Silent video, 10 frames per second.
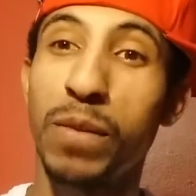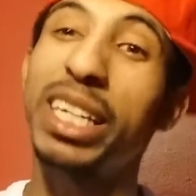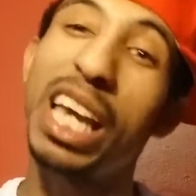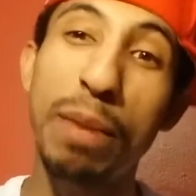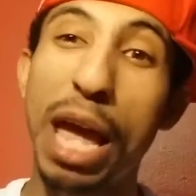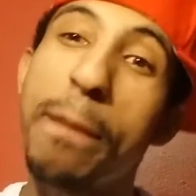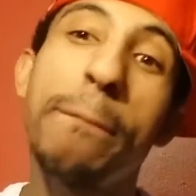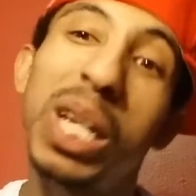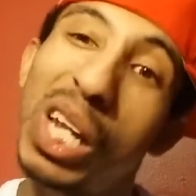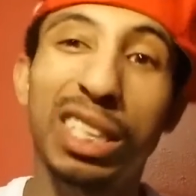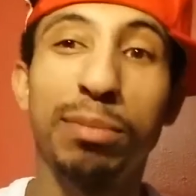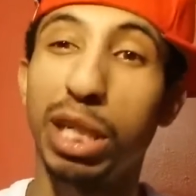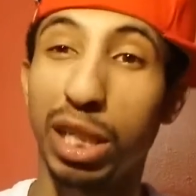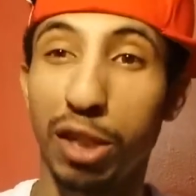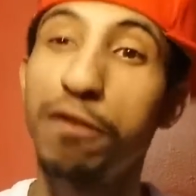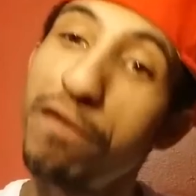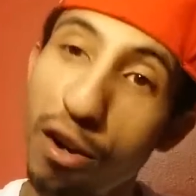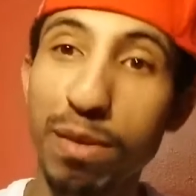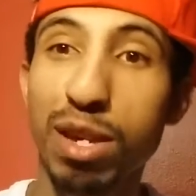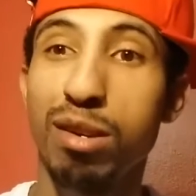That Game Aim Plus money. You
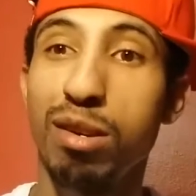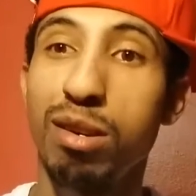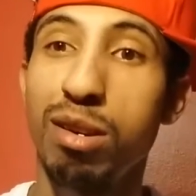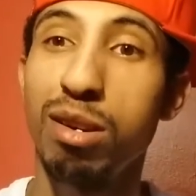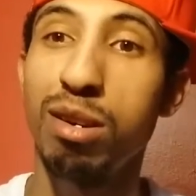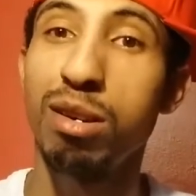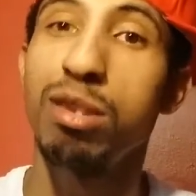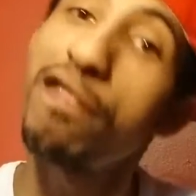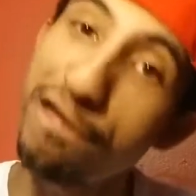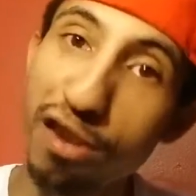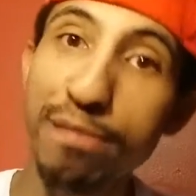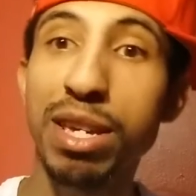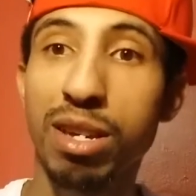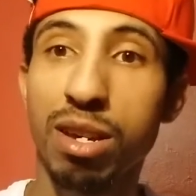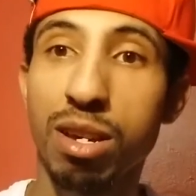feel me? You feel me?